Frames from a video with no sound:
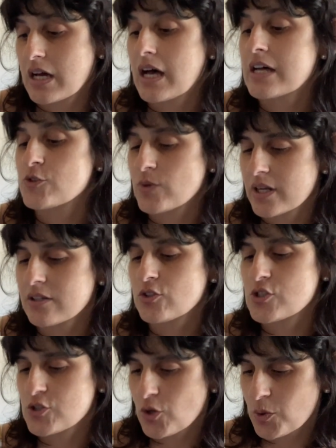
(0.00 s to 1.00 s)
As Ren and the
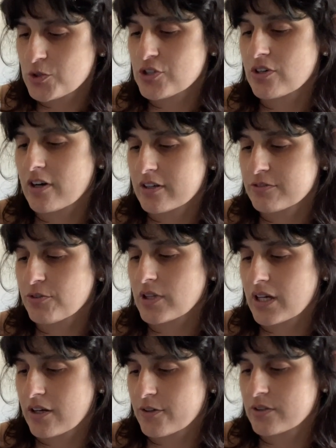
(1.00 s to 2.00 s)
soldier hunt for the
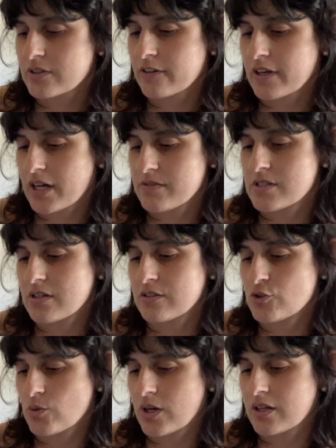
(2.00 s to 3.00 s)
heron, their lives
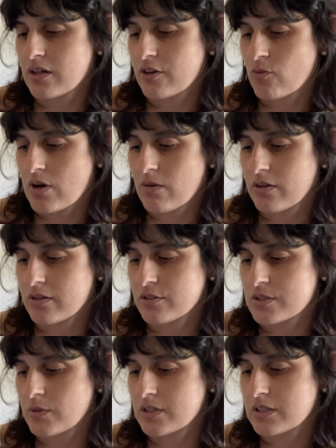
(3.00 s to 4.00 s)
entwine, unravel, and
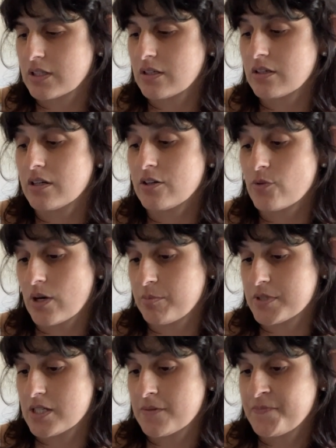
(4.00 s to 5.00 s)
ultimately
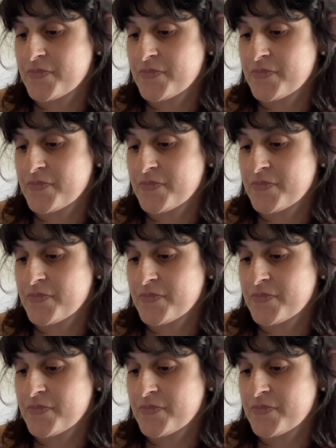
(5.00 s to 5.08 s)
erupt,